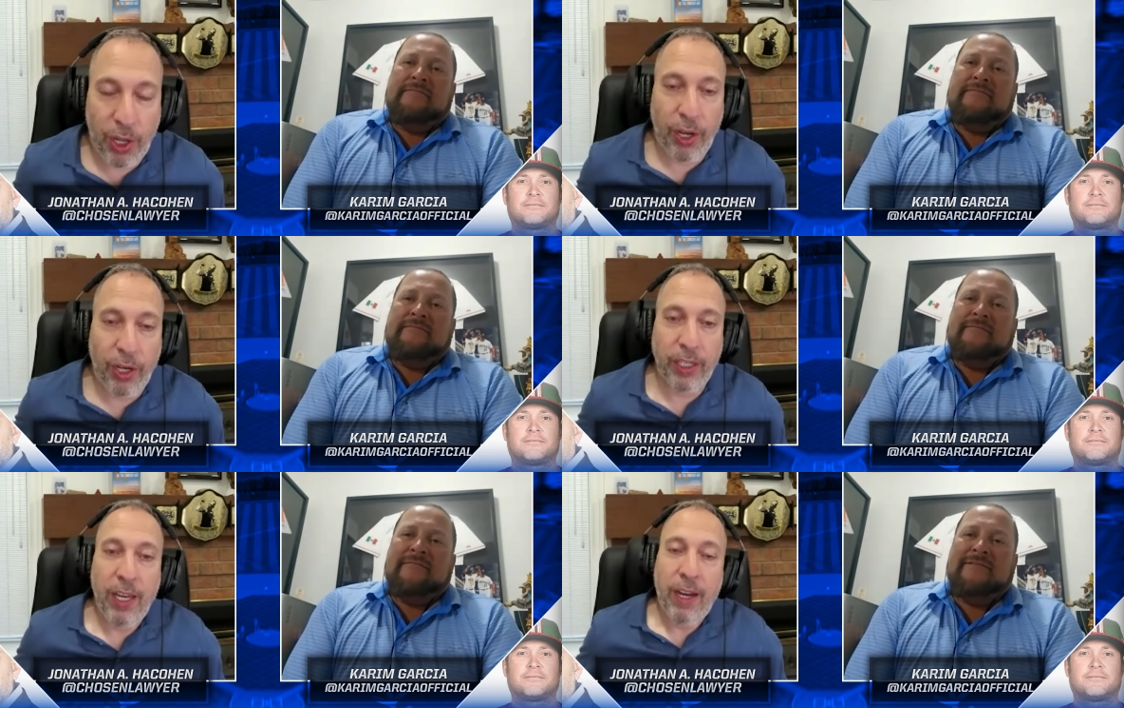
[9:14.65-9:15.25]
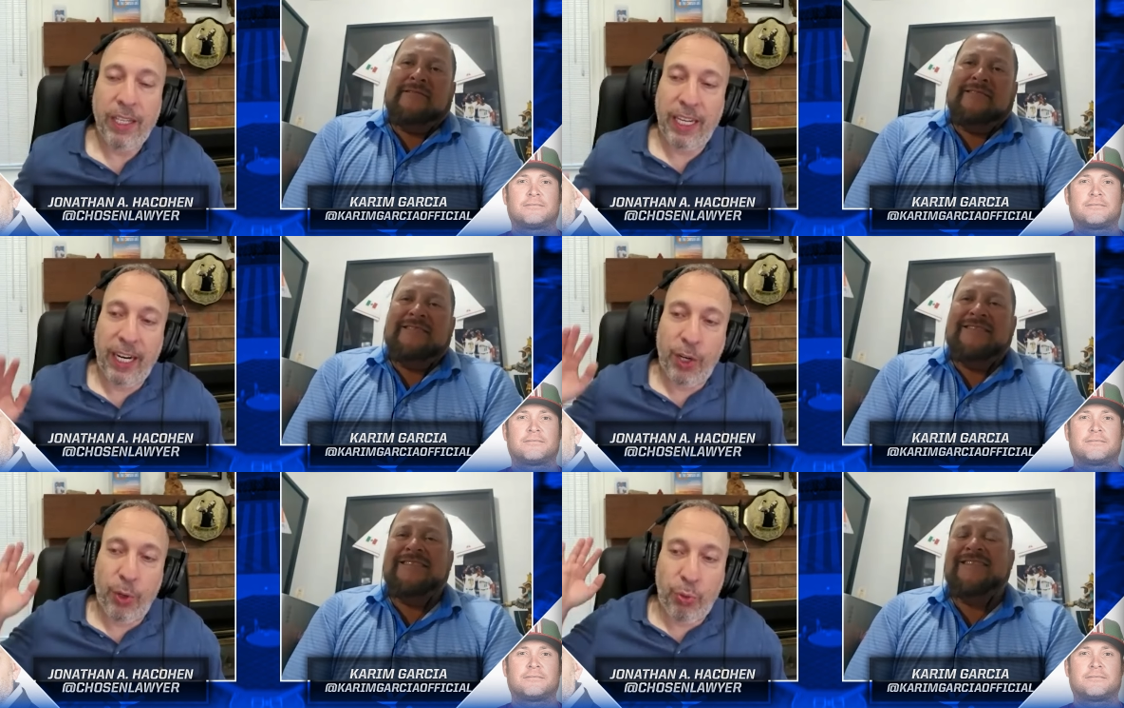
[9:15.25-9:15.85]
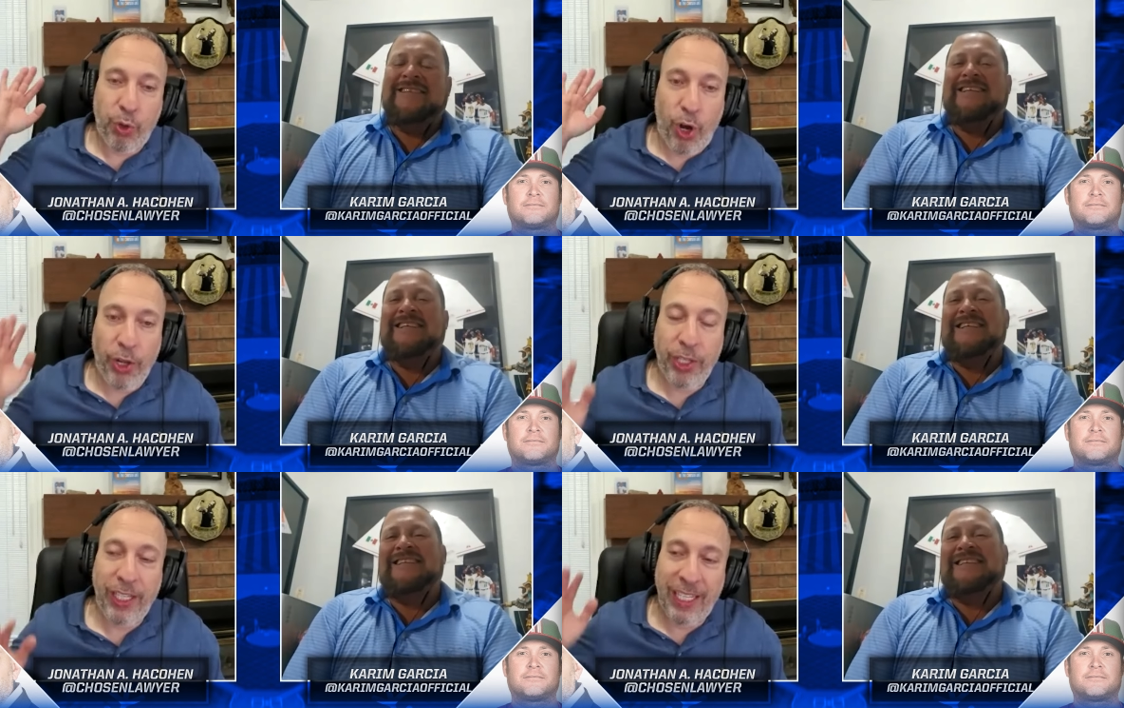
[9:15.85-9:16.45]
Speaker 1: long because I got to go through all
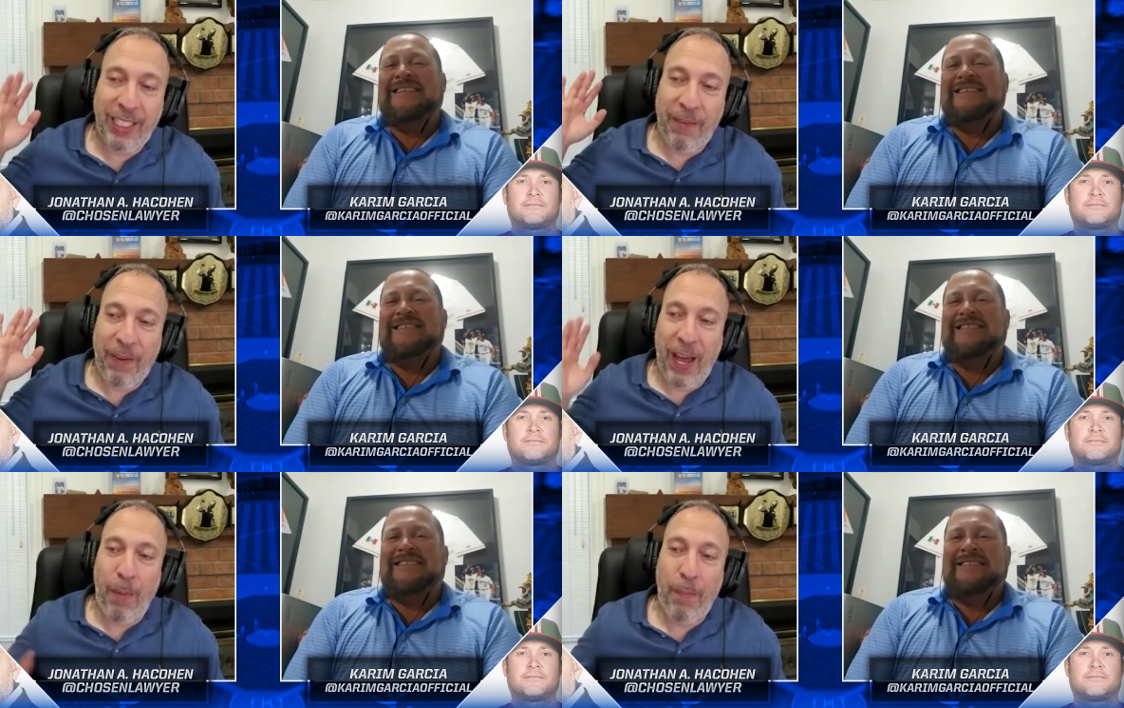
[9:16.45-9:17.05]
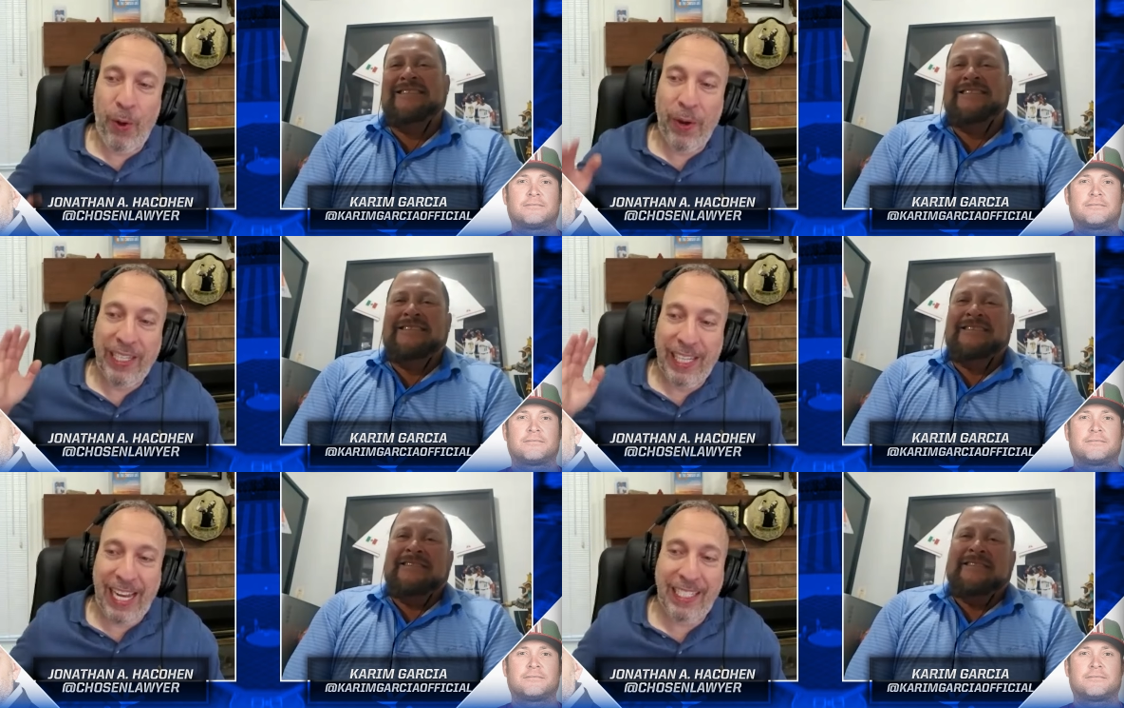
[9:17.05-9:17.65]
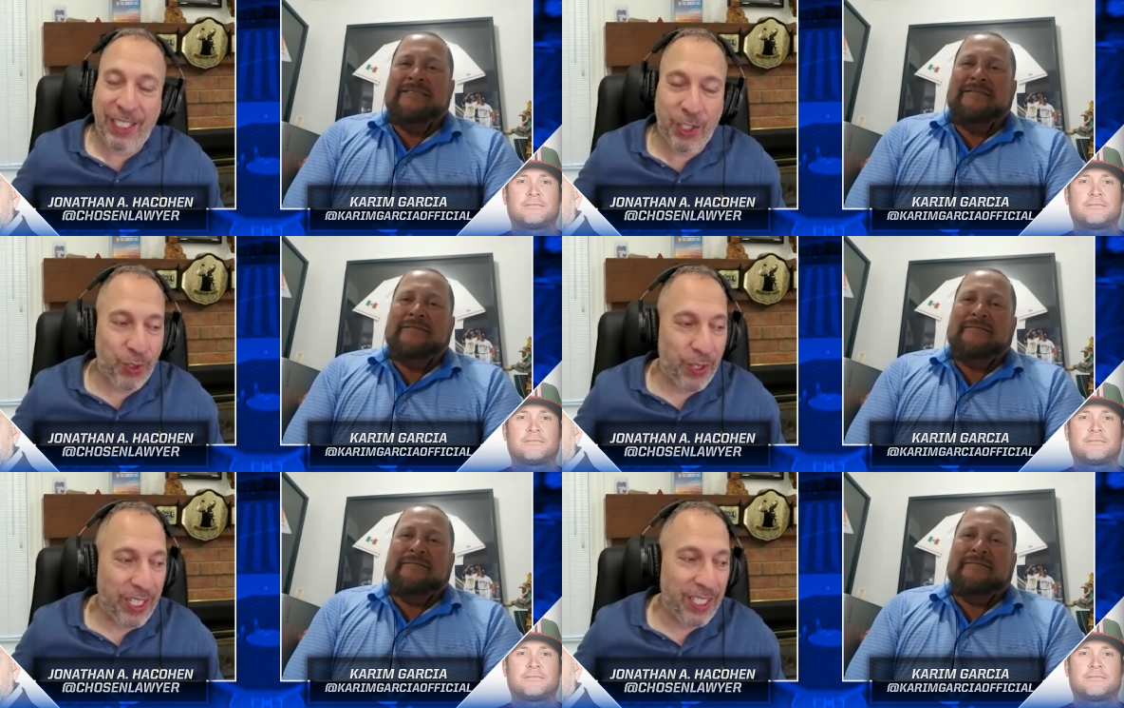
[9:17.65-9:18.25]
the list of elbow and lat
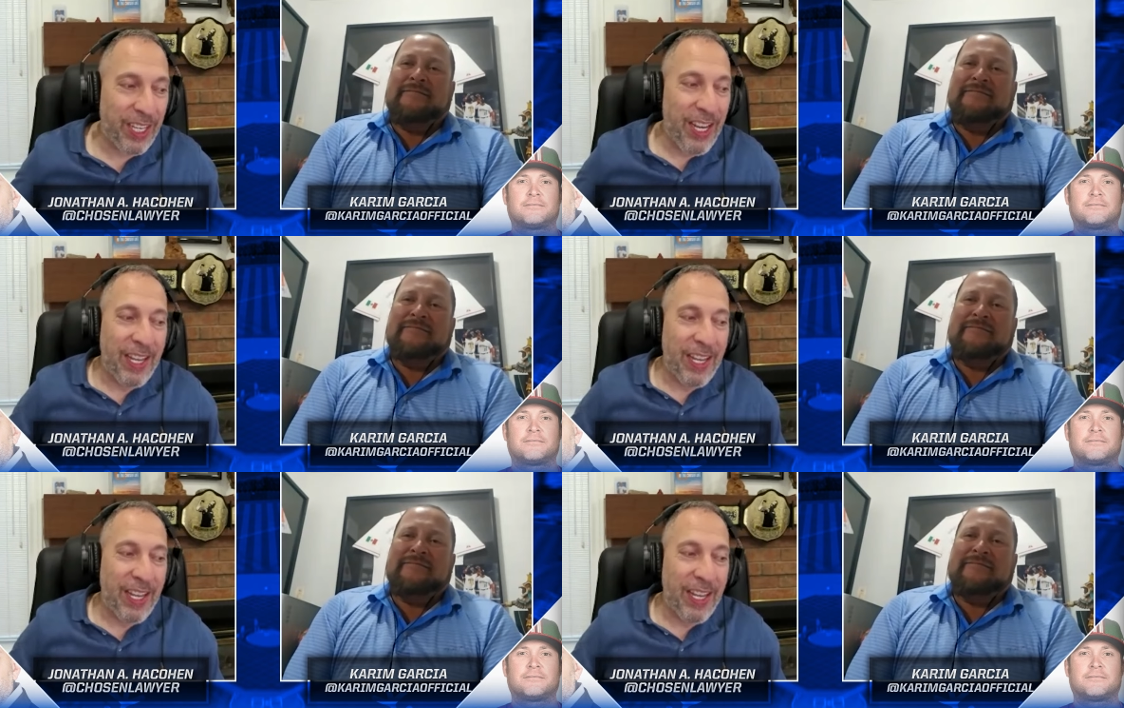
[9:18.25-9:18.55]
injuries.